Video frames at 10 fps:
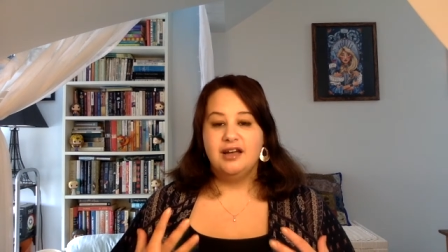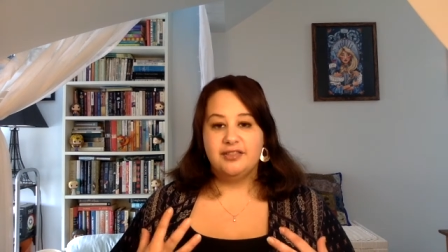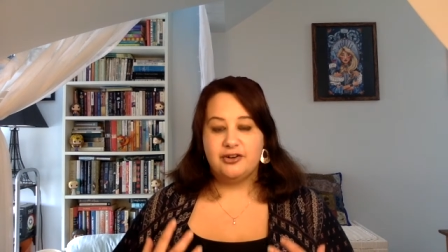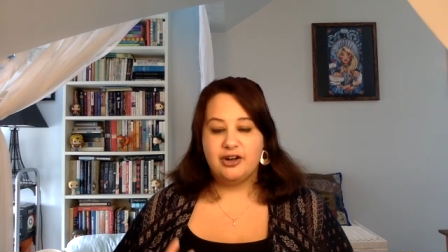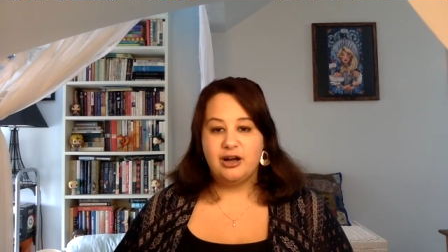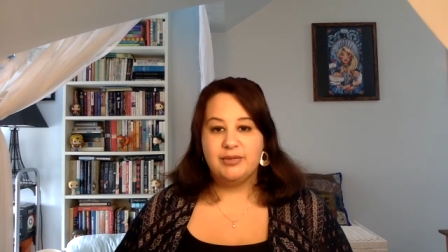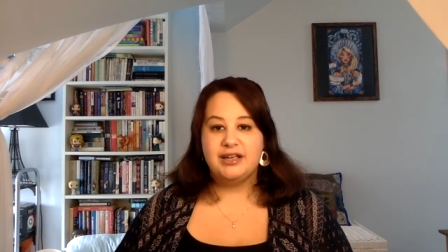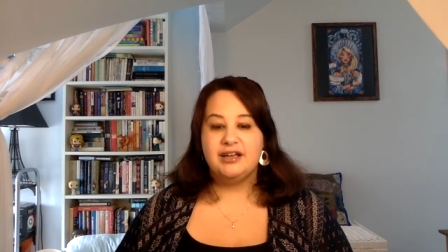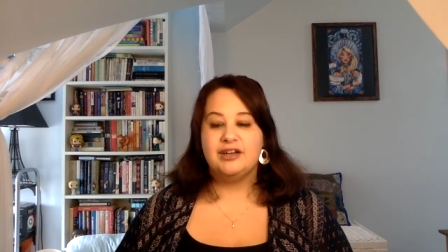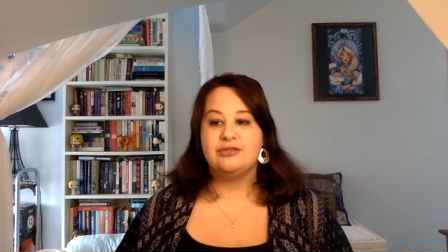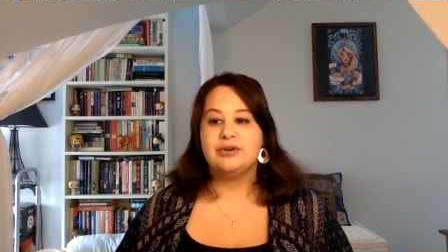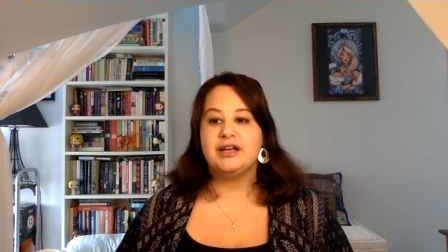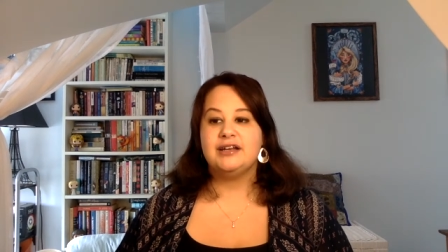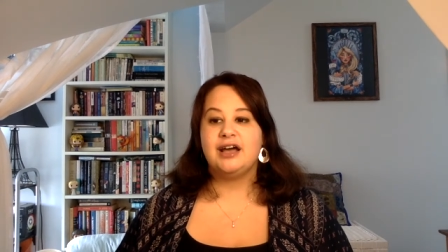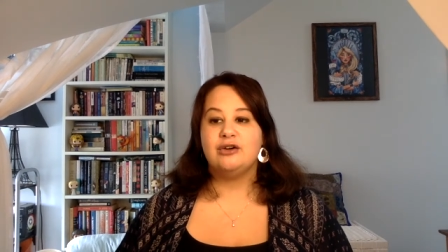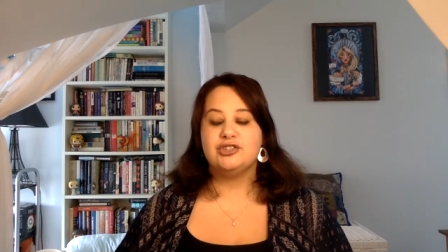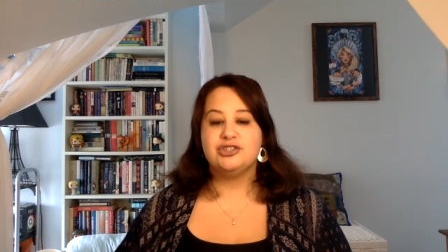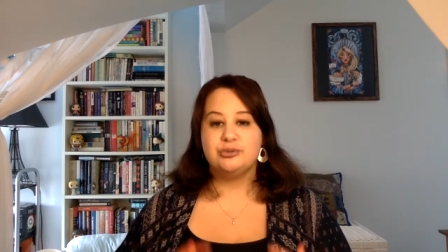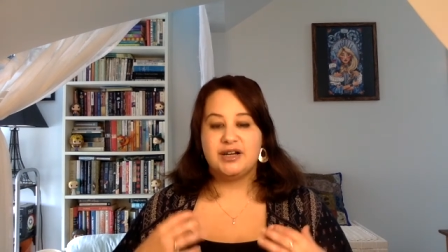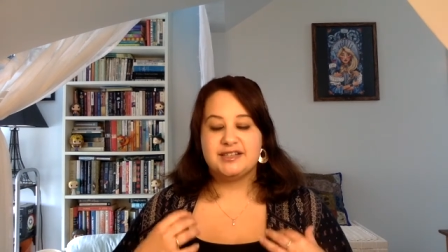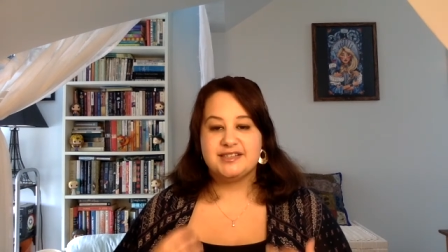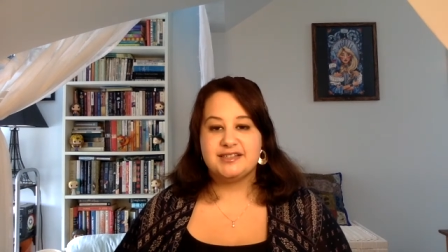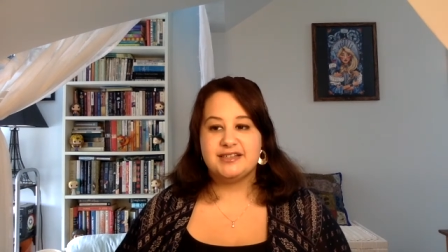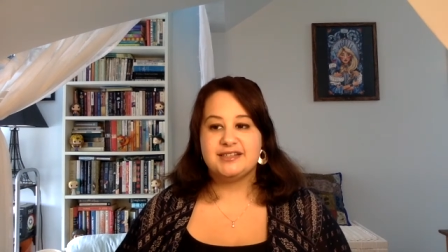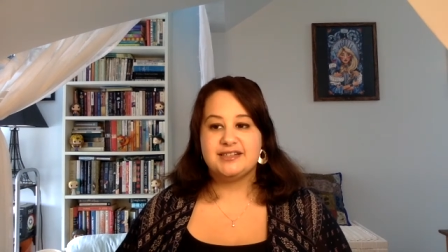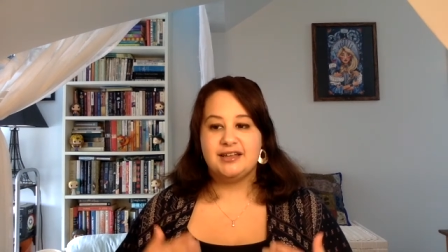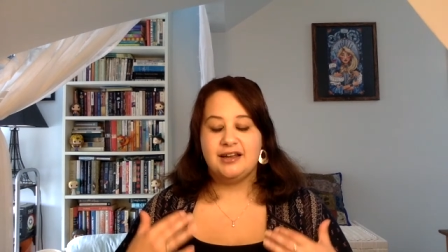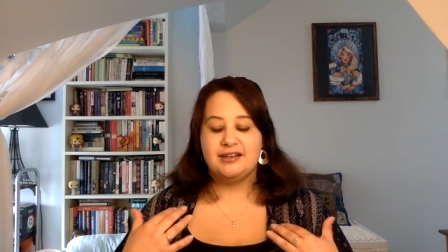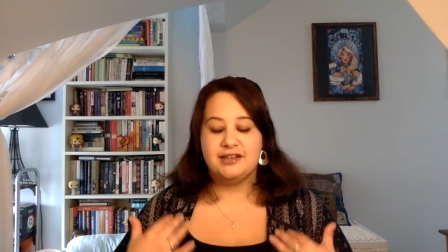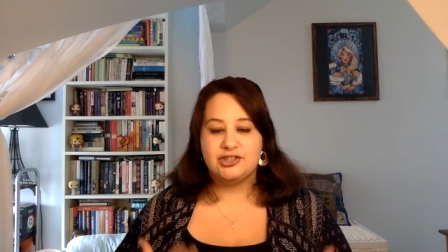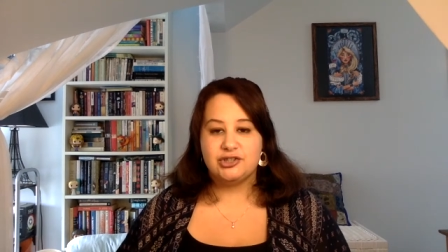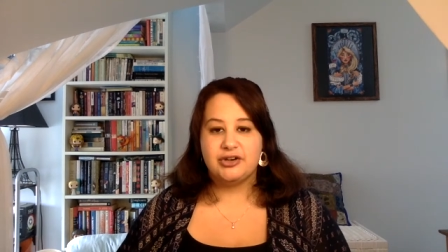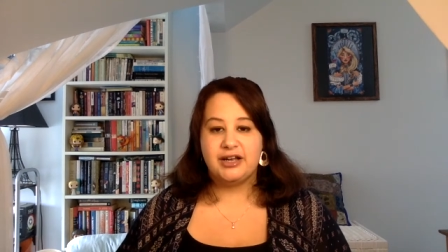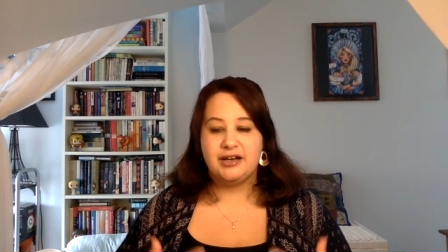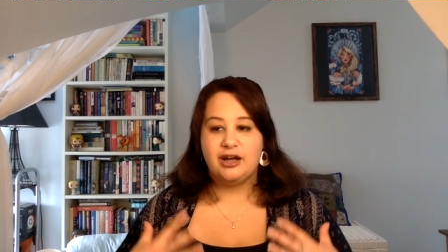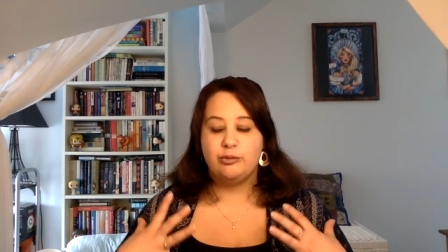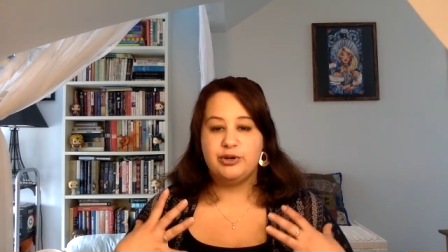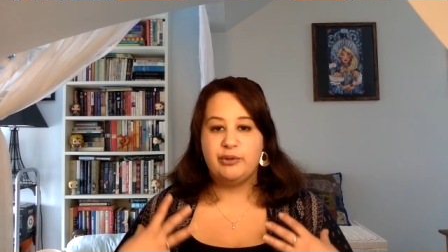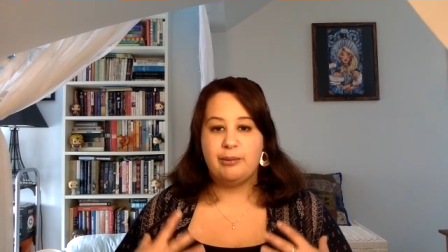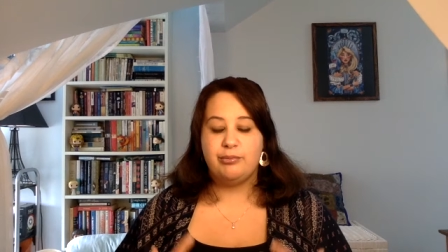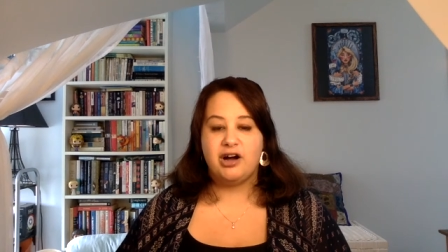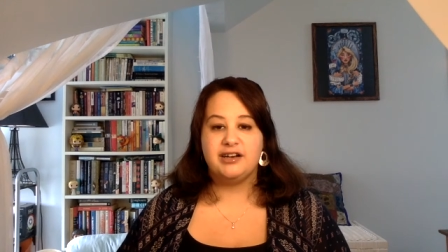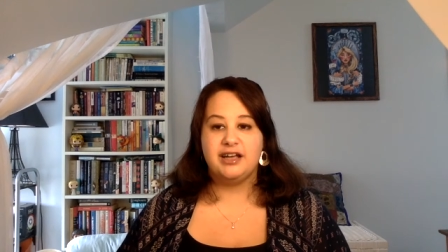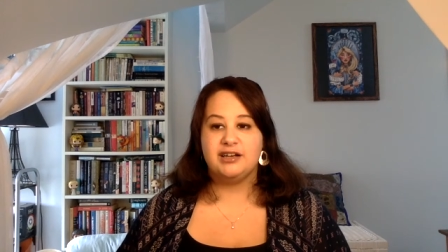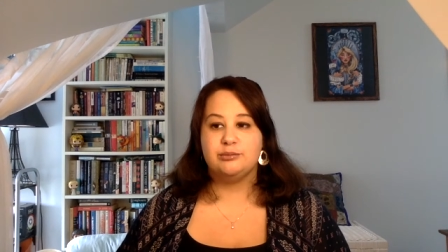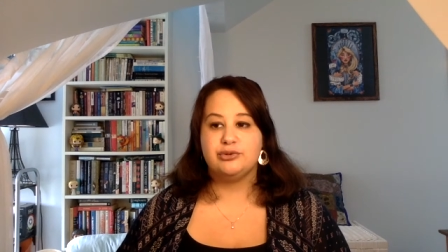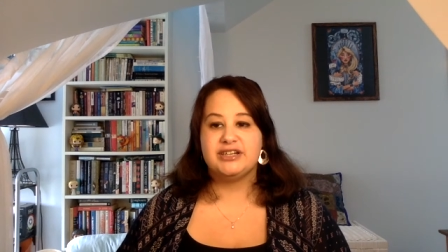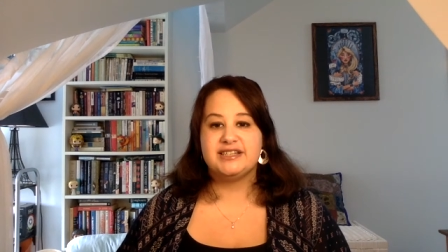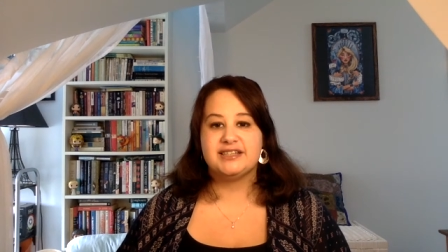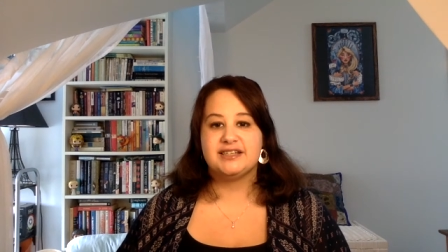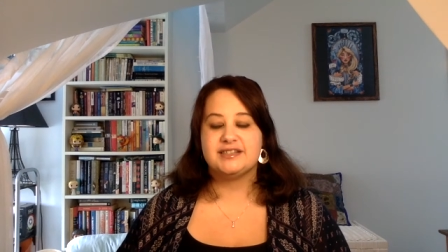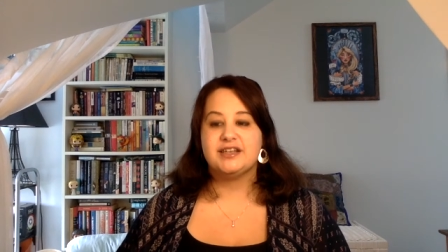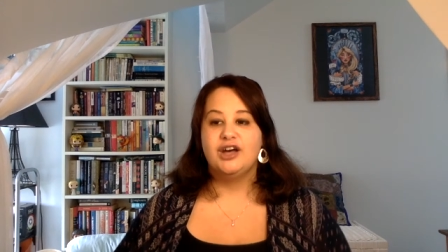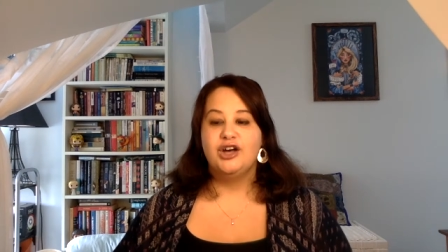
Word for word: that are coming in right now to assist and integrate and help you embody and embrace this.